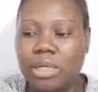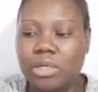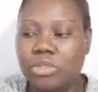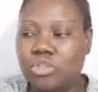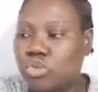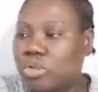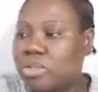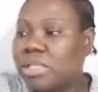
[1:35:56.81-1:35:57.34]

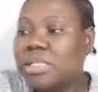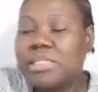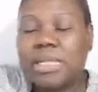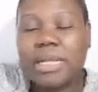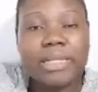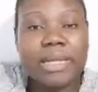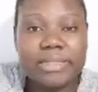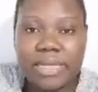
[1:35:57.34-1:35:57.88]
So things like
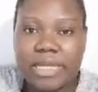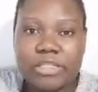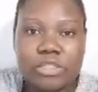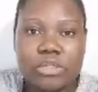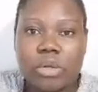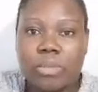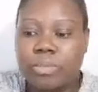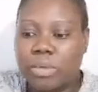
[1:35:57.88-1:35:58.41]
that I
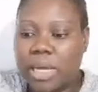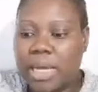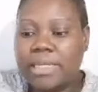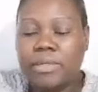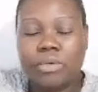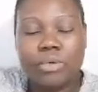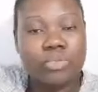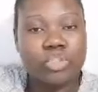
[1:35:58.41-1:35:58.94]
stop. I
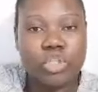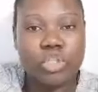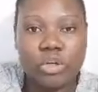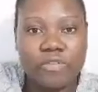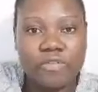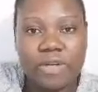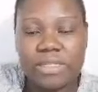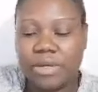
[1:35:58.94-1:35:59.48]
cook jollof
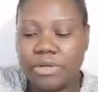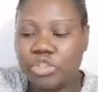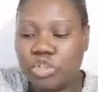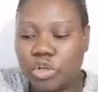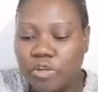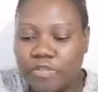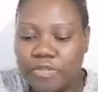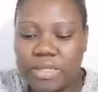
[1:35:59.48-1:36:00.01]
rice. I eat
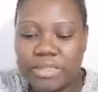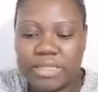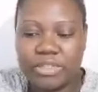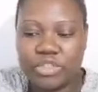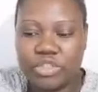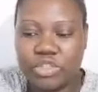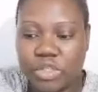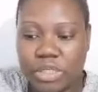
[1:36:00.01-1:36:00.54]
jollof rice and
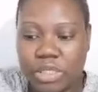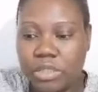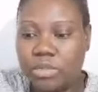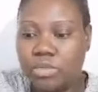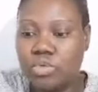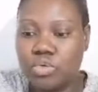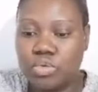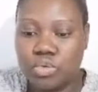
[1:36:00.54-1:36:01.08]
chicken,
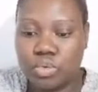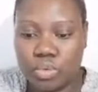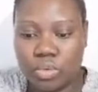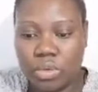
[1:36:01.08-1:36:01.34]
dodo,